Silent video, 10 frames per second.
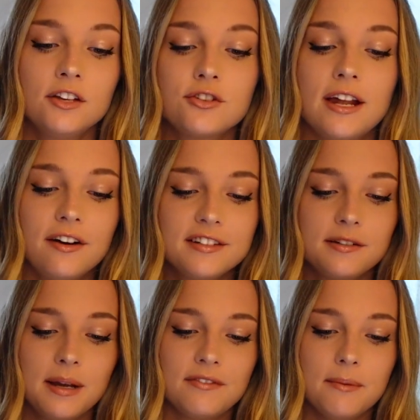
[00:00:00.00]
So then
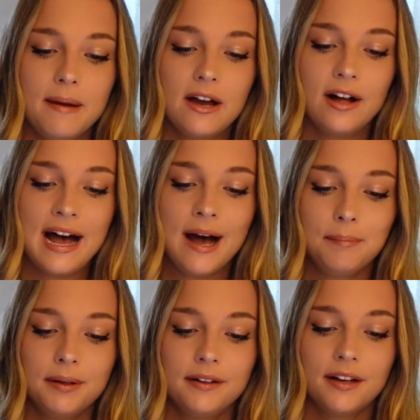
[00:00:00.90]
obviously we have the Mail
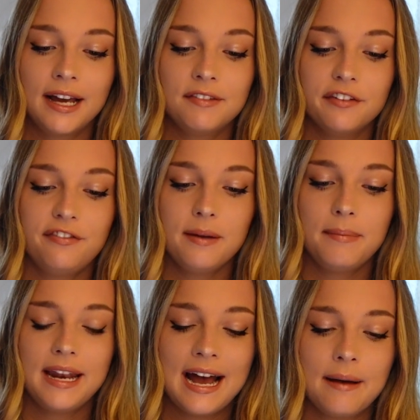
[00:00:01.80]
app. I have the
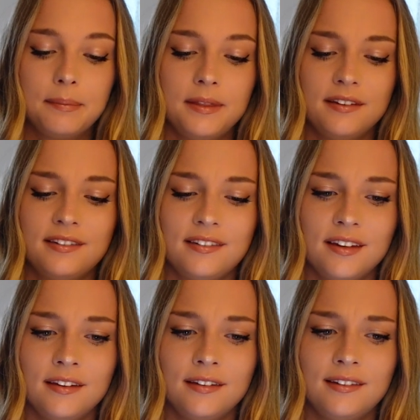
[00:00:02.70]
Fitbit app. This
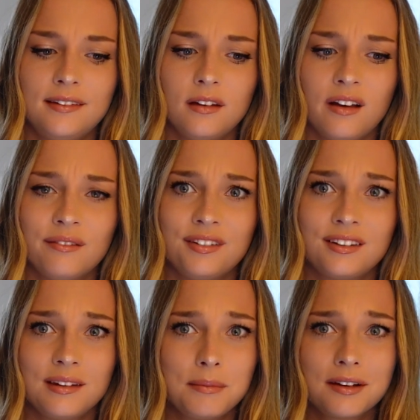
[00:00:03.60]
is
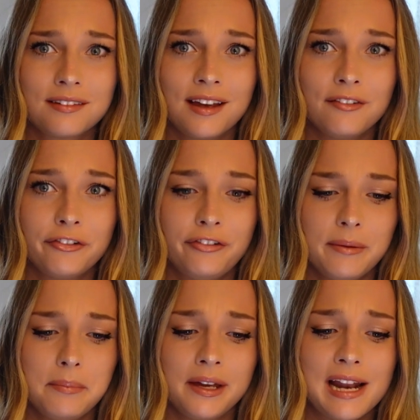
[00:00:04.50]
obviously because I have a
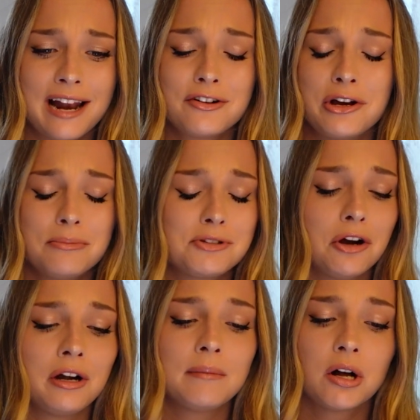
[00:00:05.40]
Fitbit. I don't know, I'm
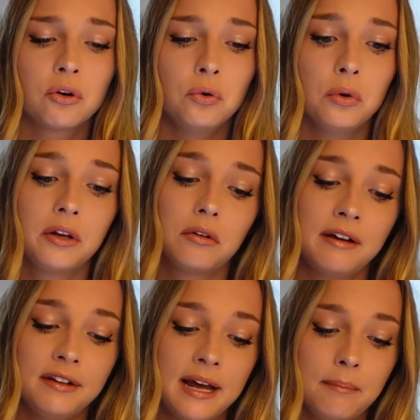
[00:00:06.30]
sorry, I'm not cool. I don't
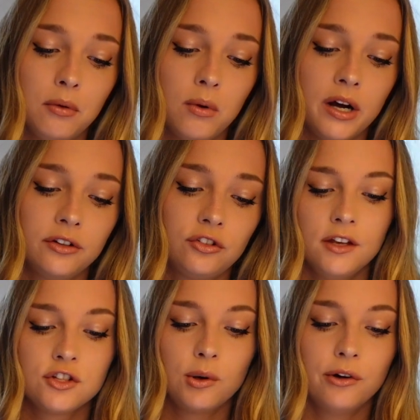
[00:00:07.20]
have an Apple Watch.
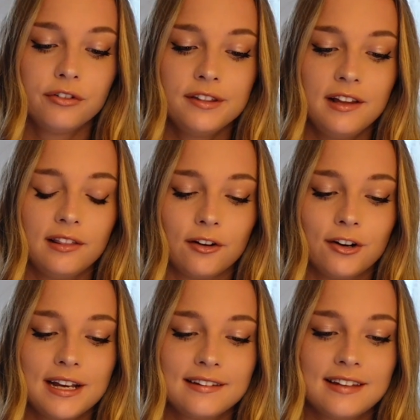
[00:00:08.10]
So over in the
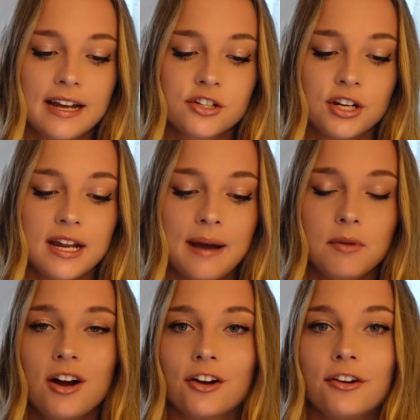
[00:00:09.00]
learning section, I'm
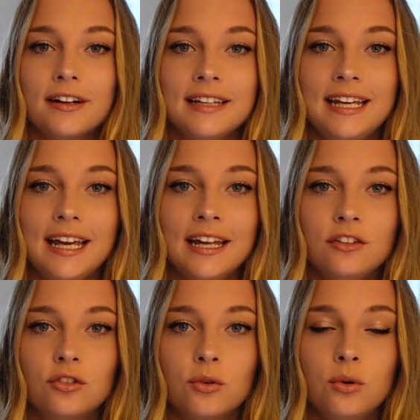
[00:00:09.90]
not currently
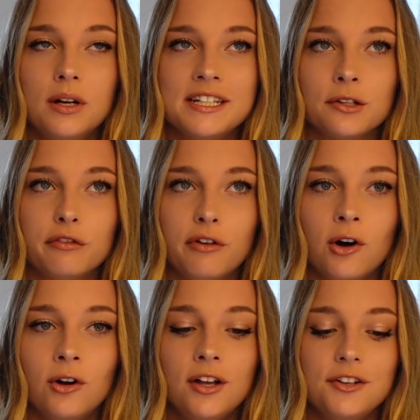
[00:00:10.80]
in school until the
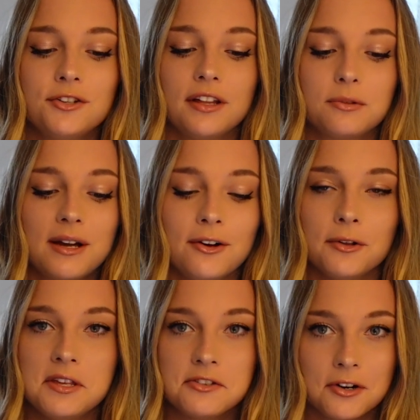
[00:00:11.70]
fall, so that's why all
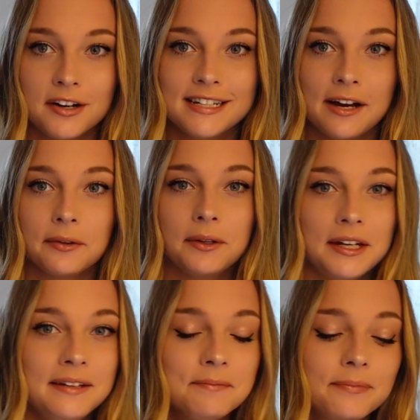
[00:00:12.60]
of these are undownloaded.